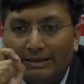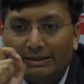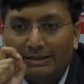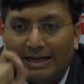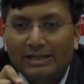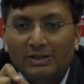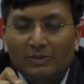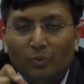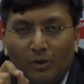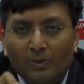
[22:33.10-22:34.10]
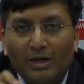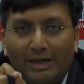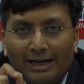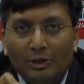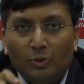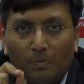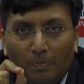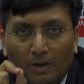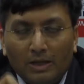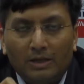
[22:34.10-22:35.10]
that's what we are trying to
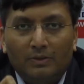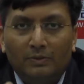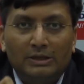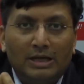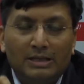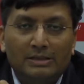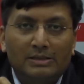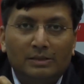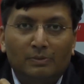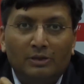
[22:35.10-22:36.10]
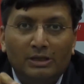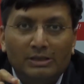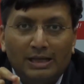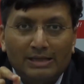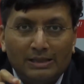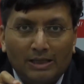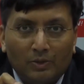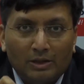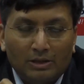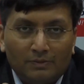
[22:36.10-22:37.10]
plug with the ICICI Prudential Asset
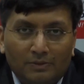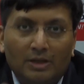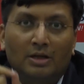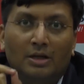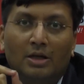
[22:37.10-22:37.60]
Allocator Fund.